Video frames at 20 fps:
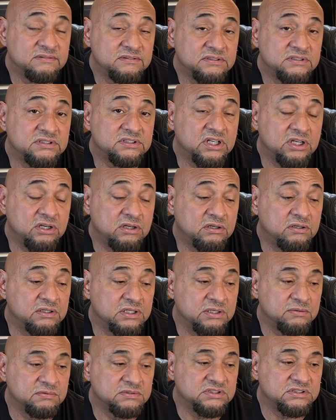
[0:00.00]
So
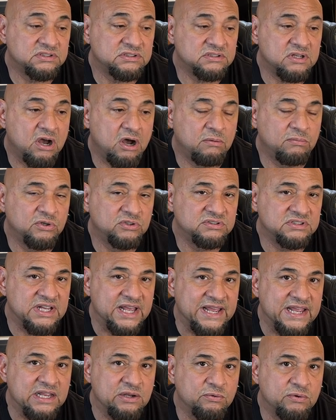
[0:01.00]
it was almost
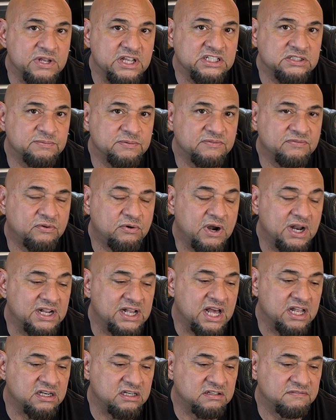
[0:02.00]
8 weeks before I
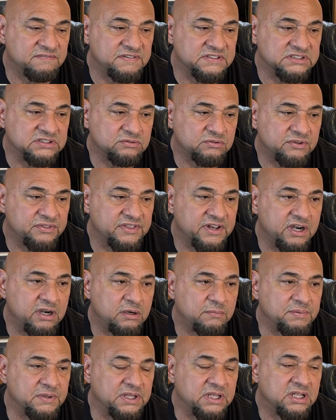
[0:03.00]
got into physical
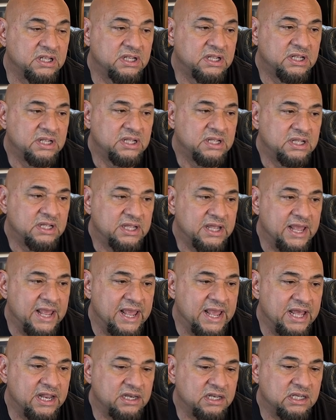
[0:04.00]
therapy.
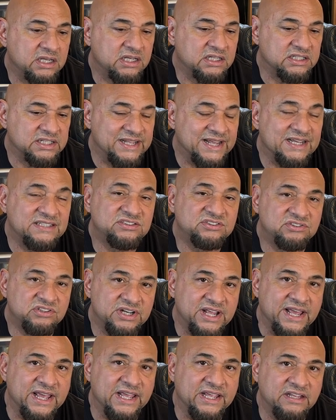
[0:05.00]
And
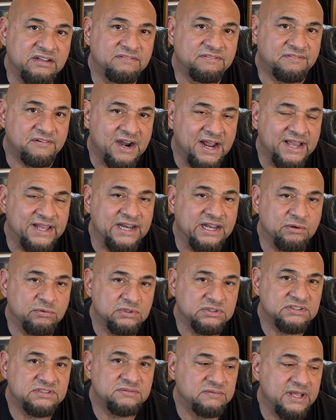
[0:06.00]
yesterday, Friday,
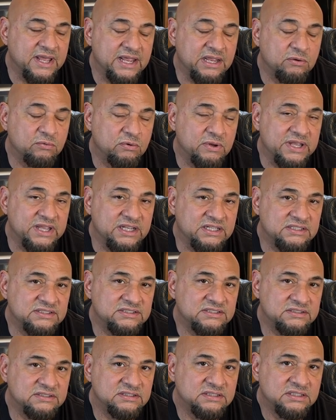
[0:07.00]
was 8
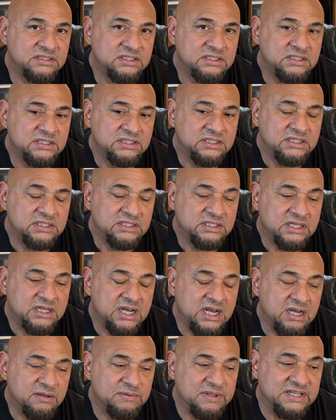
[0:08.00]
weeks
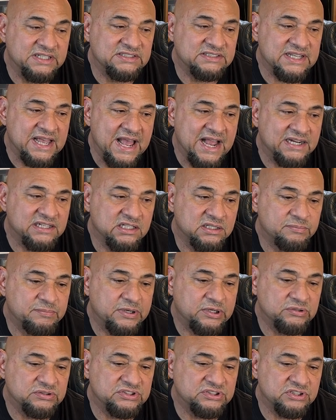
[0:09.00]
exactly
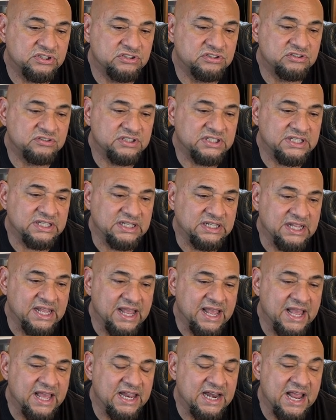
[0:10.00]
post-surgery,
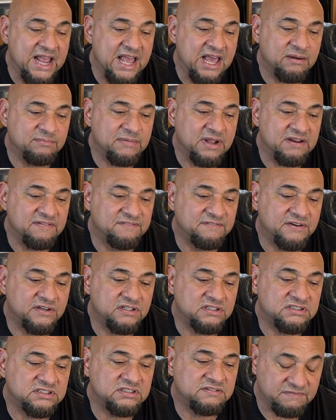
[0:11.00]
and I had my
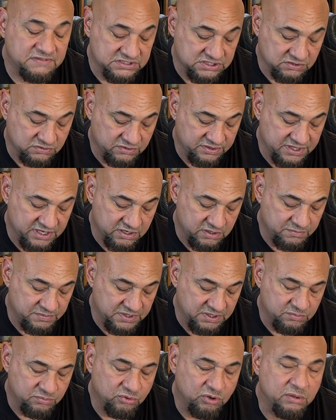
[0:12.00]
first physical
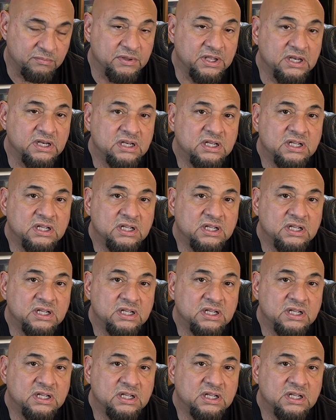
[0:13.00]
therapy appointment.